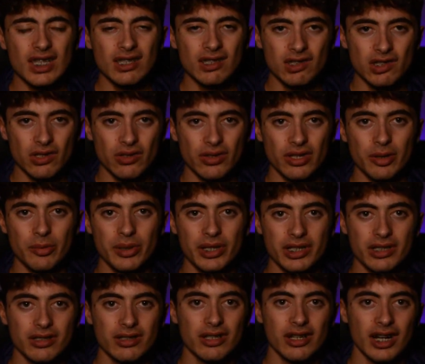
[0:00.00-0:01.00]
So
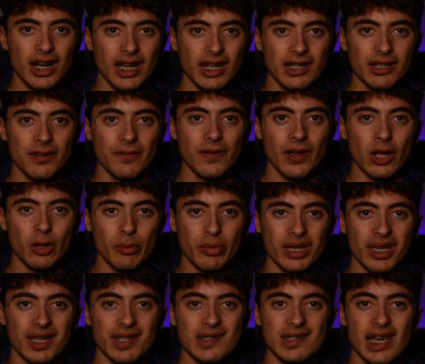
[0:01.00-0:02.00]
they're kind of
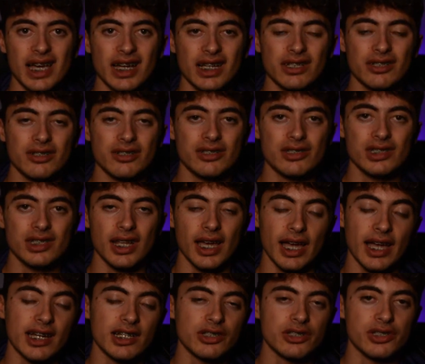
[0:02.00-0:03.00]
developing as actors and
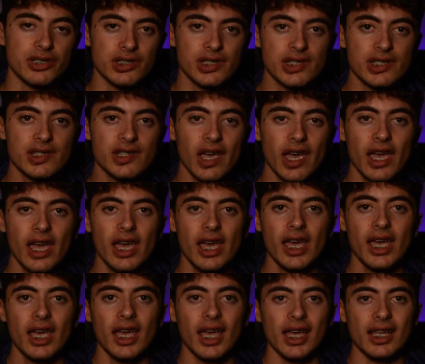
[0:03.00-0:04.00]
actresses,
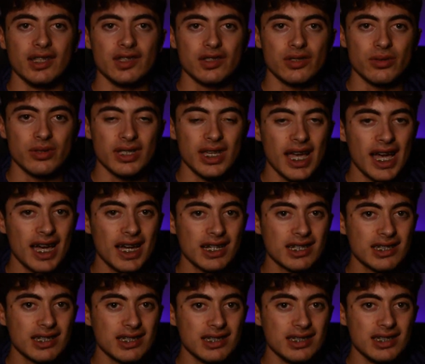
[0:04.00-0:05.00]
and so the
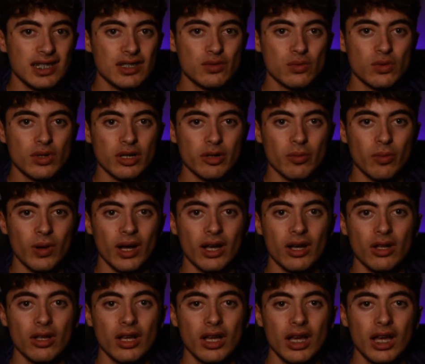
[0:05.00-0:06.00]
acting does work
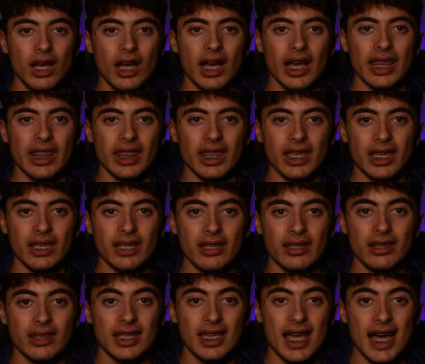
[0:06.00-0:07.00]
well. I
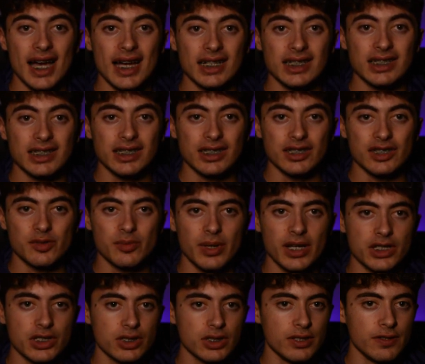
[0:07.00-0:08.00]
think the acting,
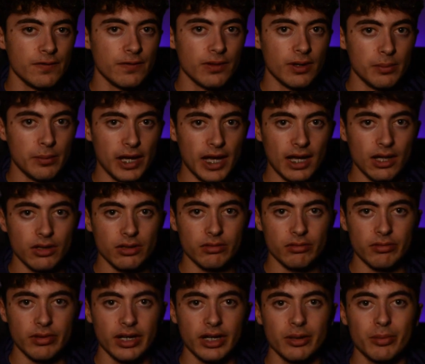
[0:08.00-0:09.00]
especially from
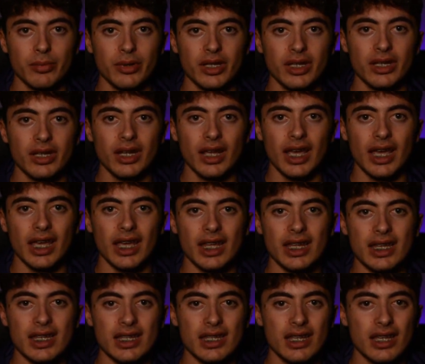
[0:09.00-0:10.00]
Alan Rickman
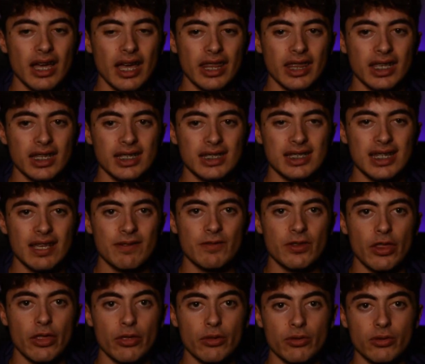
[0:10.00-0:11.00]
and I think
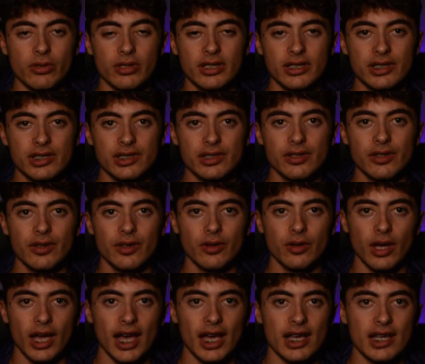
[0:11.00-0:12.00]
David Thewlis
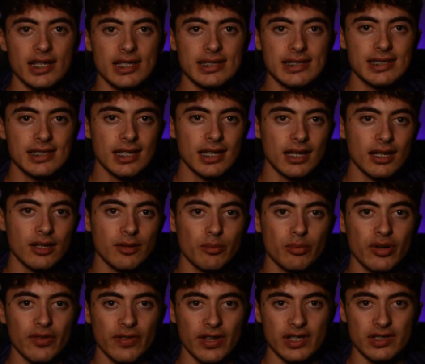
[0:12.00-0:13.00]
as
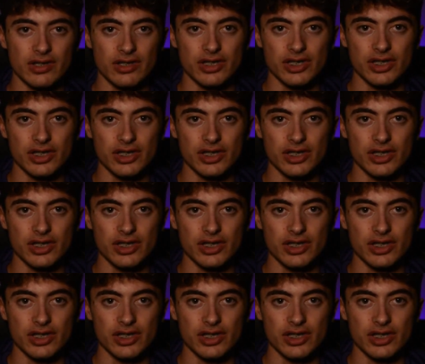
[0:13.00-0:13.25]
Professor